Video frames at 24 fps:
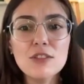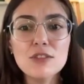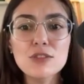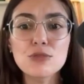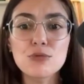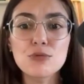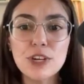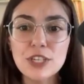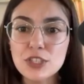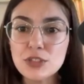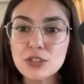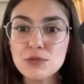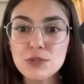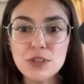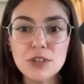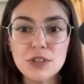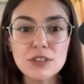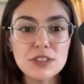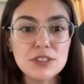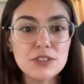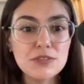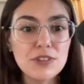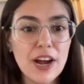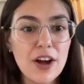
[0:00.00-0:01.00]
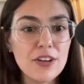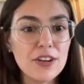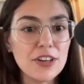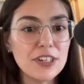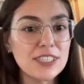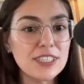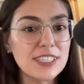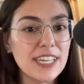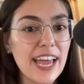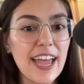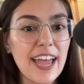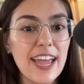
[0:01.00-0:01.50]
rituals throughout your
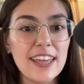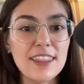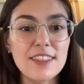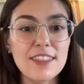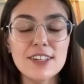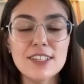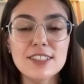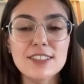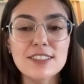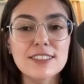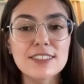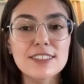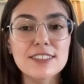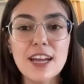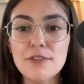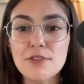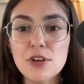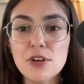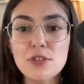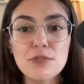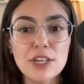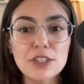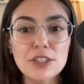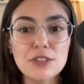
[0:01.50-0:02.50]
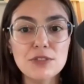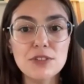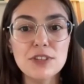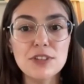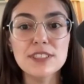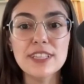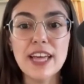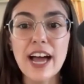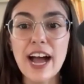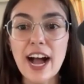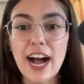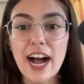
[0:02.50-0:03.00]
day. There's several rituals
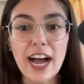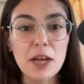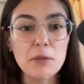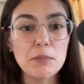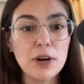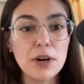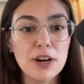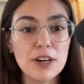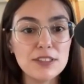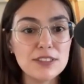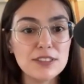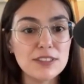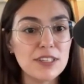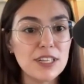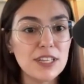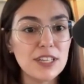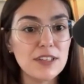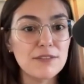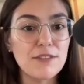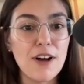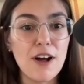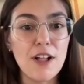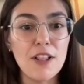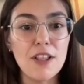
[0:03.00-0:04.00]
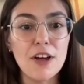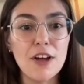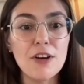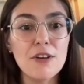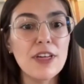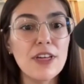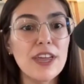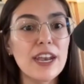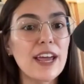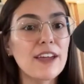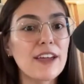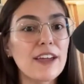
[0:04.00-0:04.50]
that I personally follow
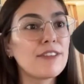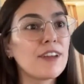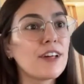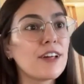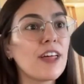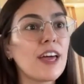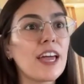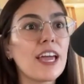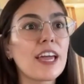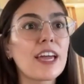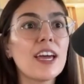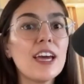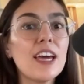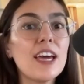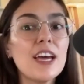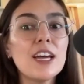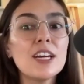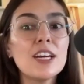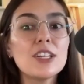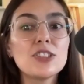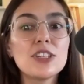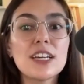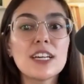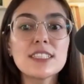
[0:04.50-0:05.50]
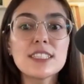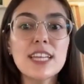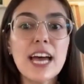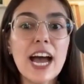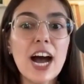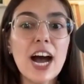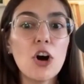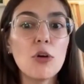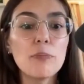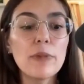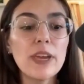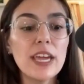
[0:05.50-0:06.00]
that I feel like just
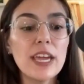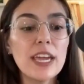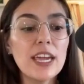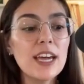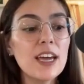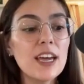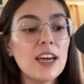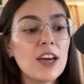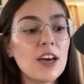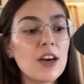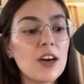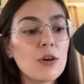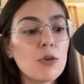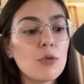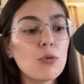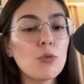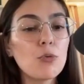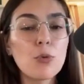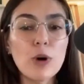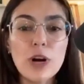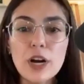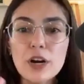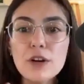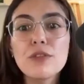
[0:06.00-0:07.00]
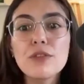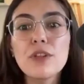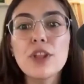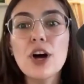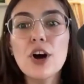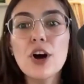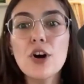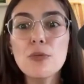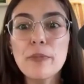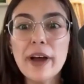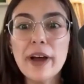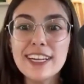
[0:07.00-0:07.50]
help me
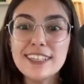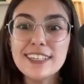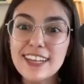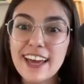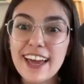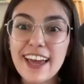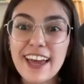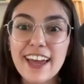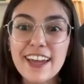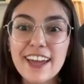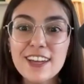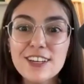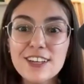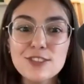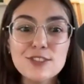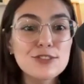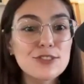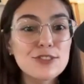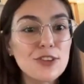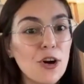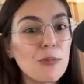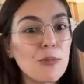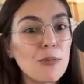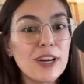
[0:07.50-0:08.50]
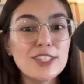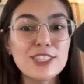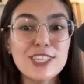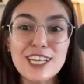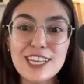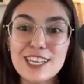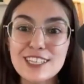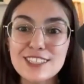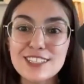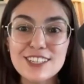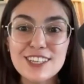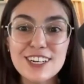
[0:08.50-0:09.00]
workflow my day so much
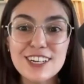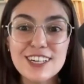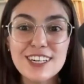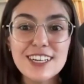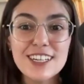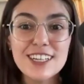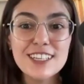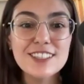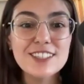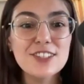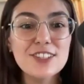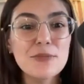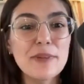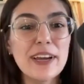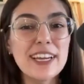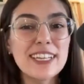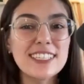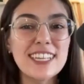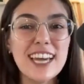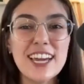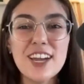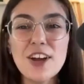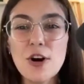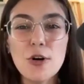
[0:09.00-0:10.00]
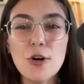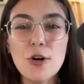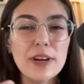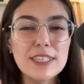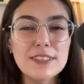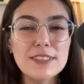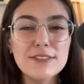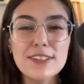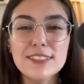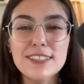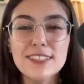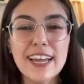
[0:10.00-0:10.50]
easier. And so my day always
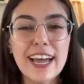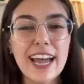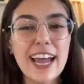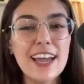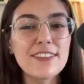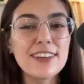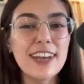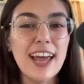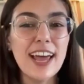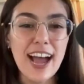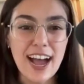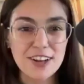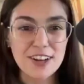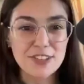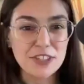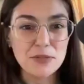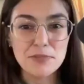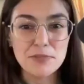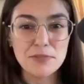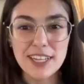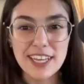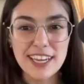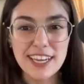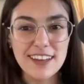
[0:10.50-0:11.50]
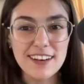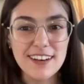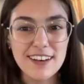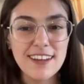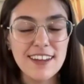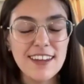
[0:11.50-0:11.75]
feels like I have an action plan.